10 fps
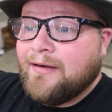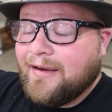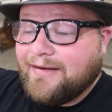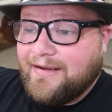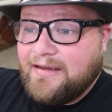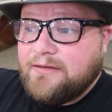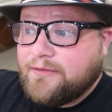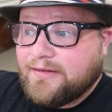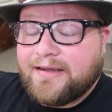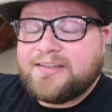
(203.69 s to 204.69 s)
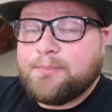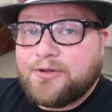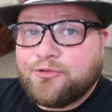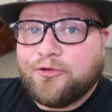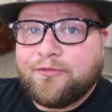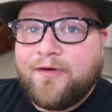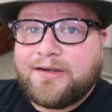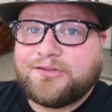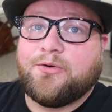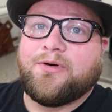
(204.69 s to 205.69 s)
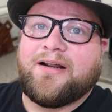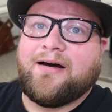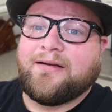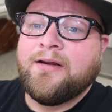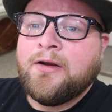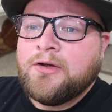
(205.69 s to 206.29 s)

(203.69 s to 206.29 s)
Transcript: and even like special effects going on.